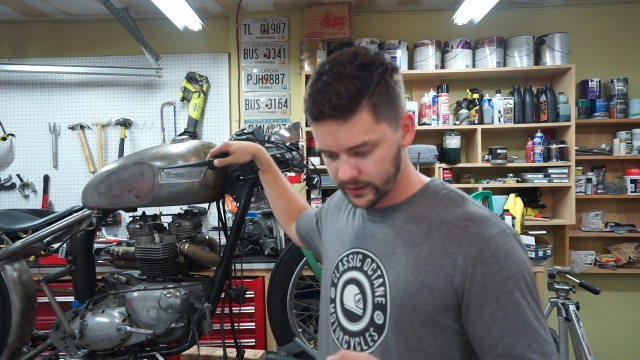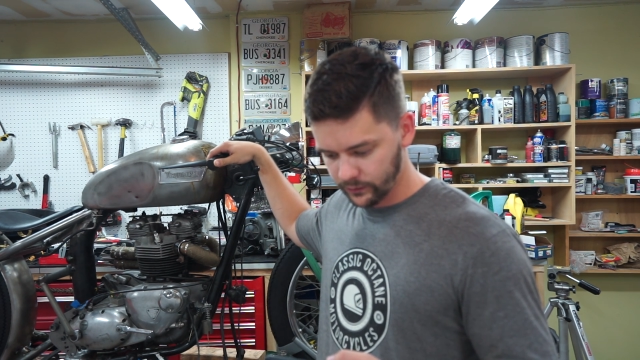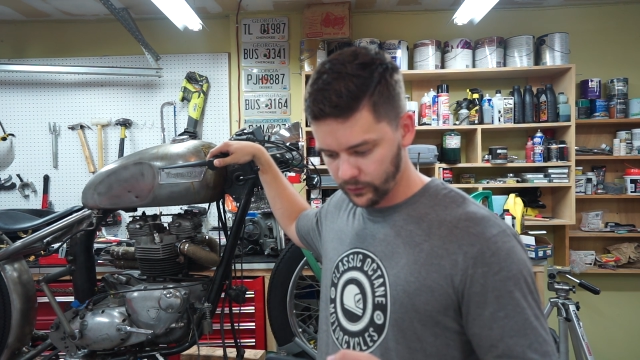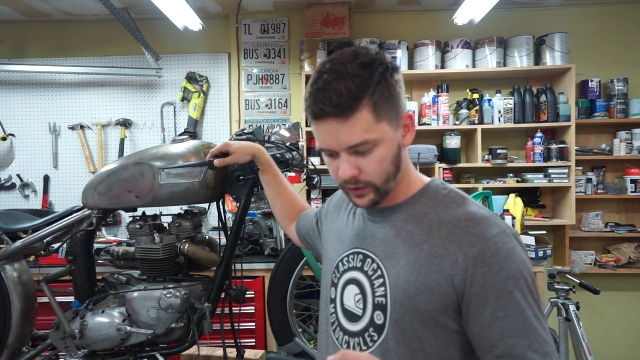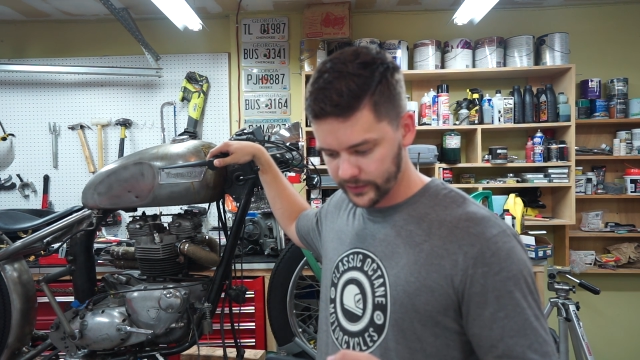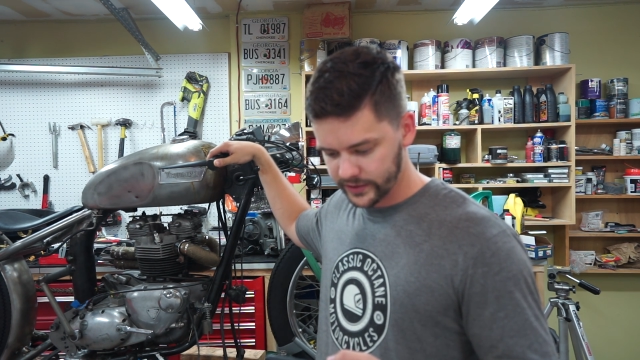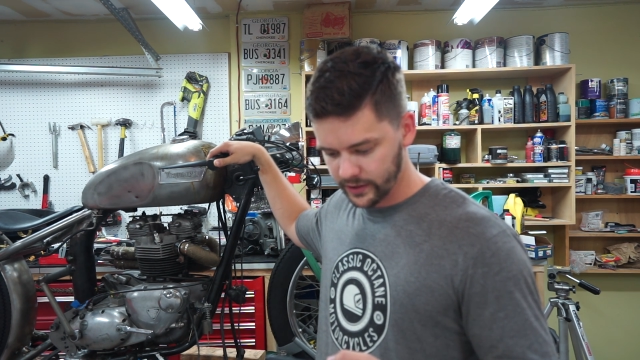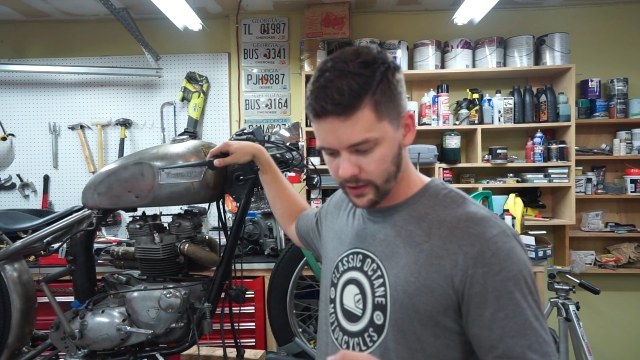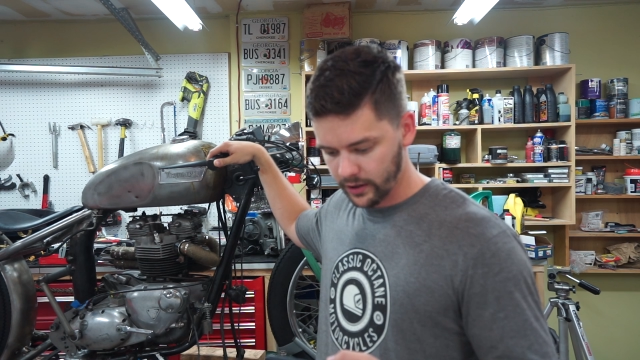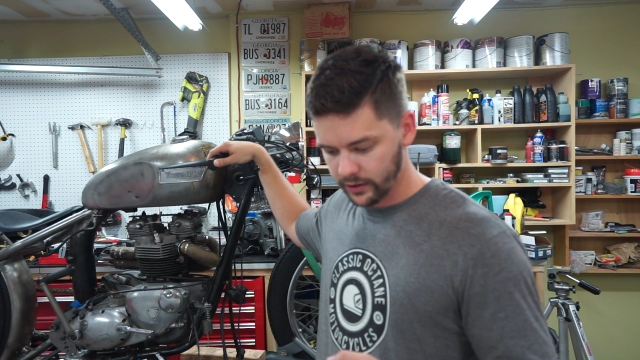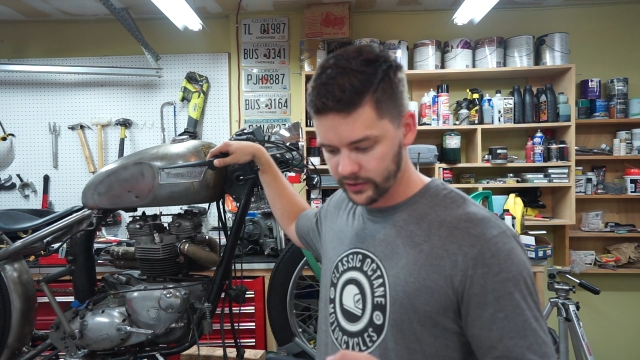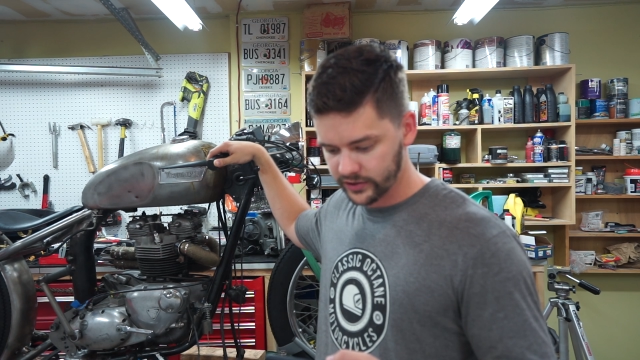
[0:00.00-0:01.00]
and what was the
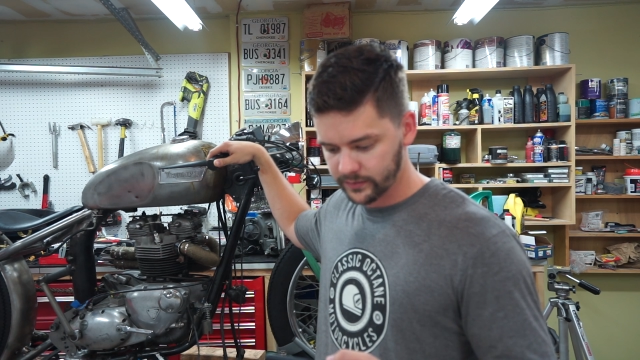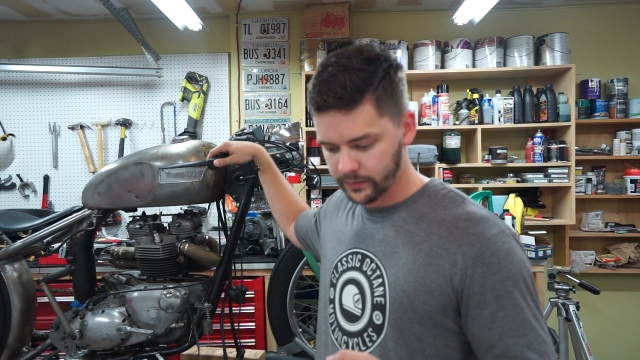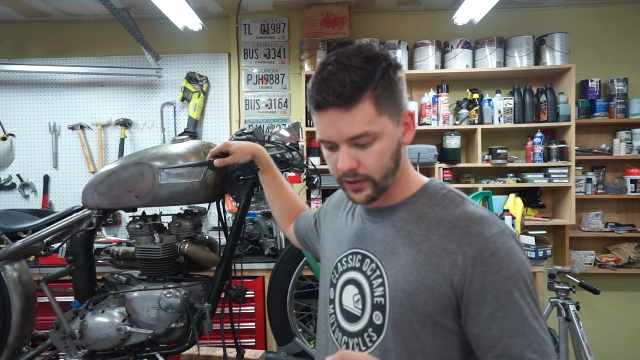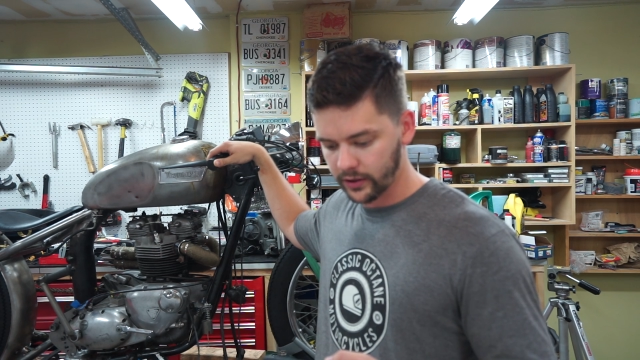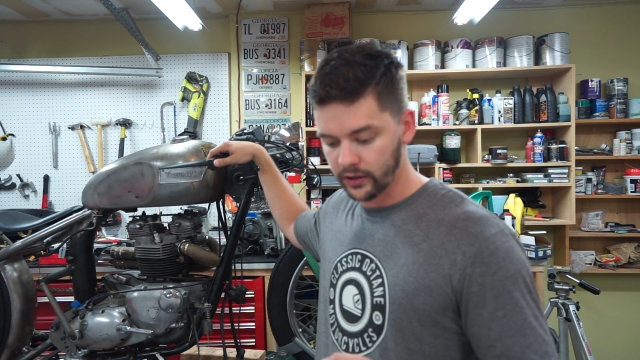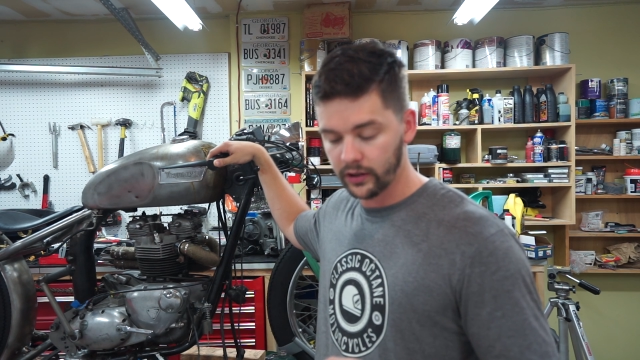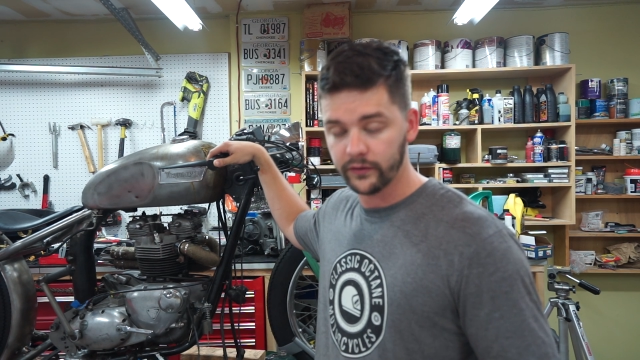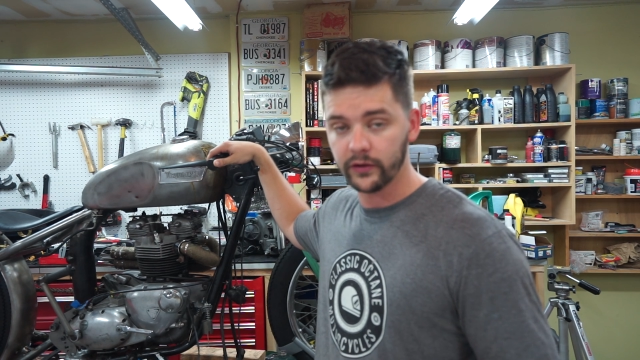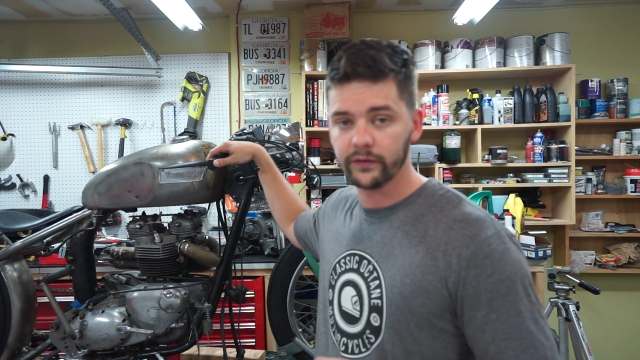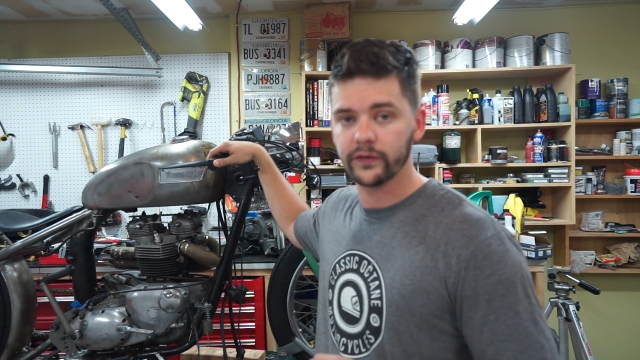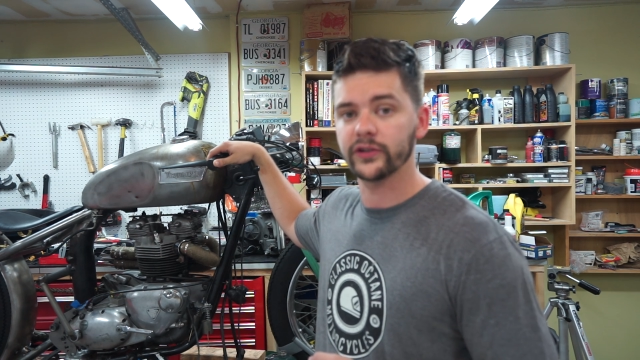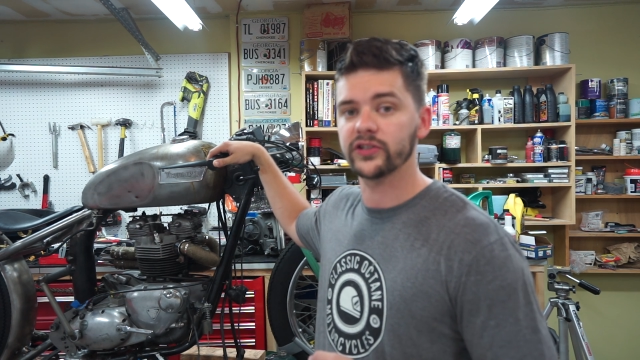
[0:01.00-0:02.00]
hardest part of your
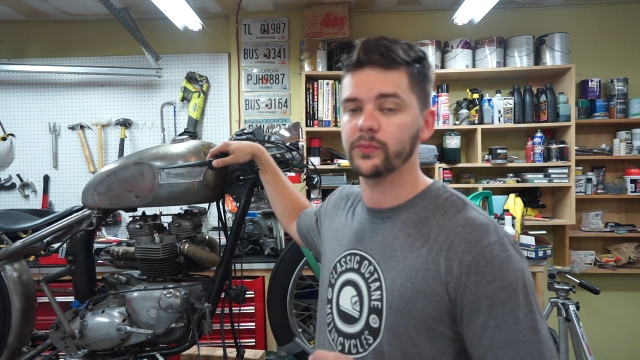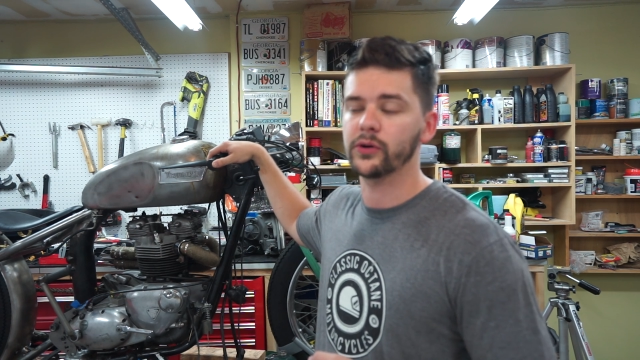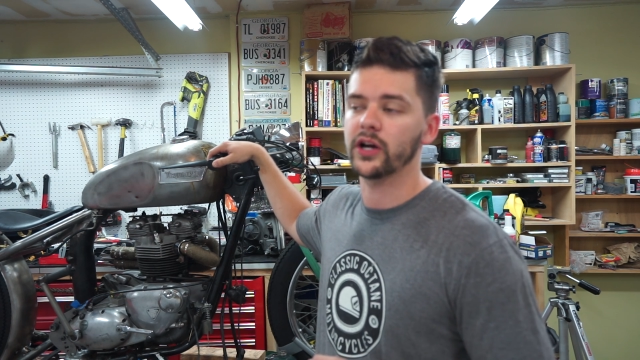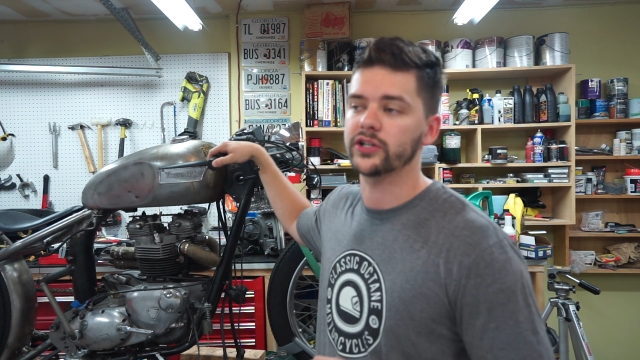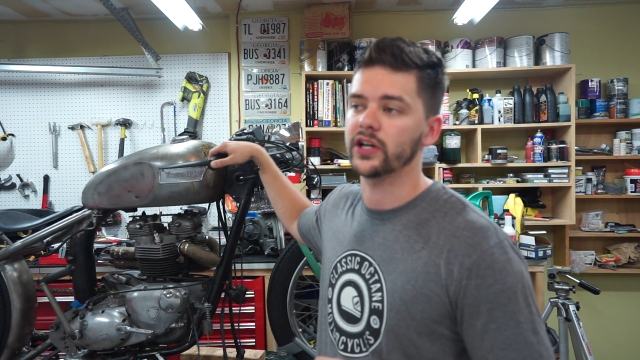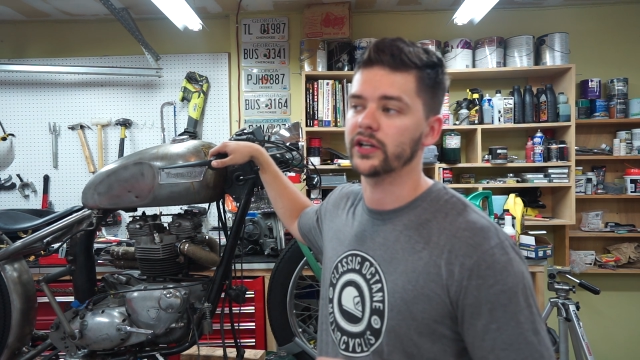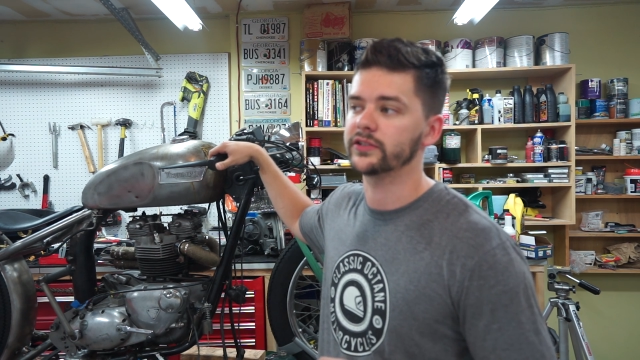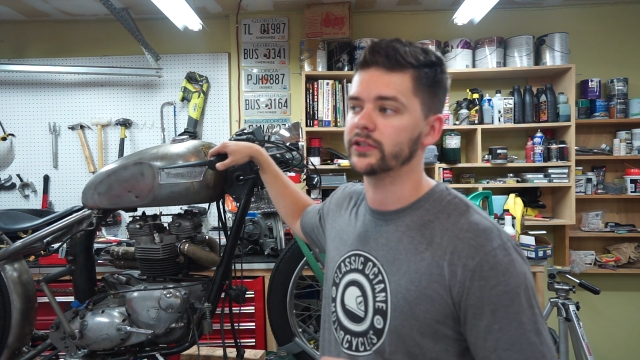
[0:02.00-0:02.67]
first project?